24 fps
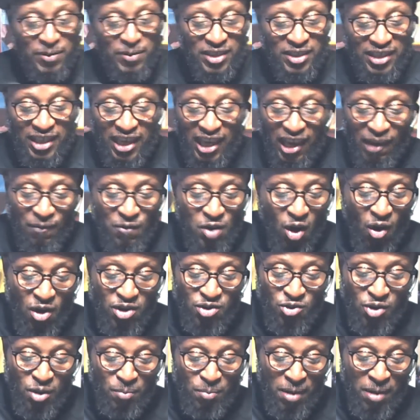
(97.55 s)
Again, we
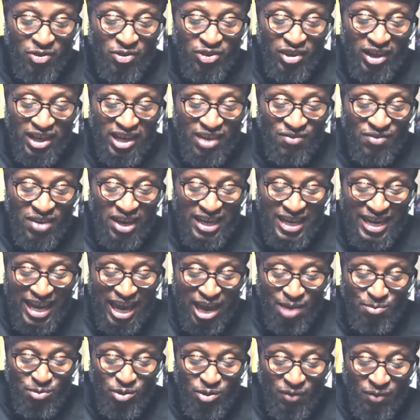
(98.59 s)
already know about the living label.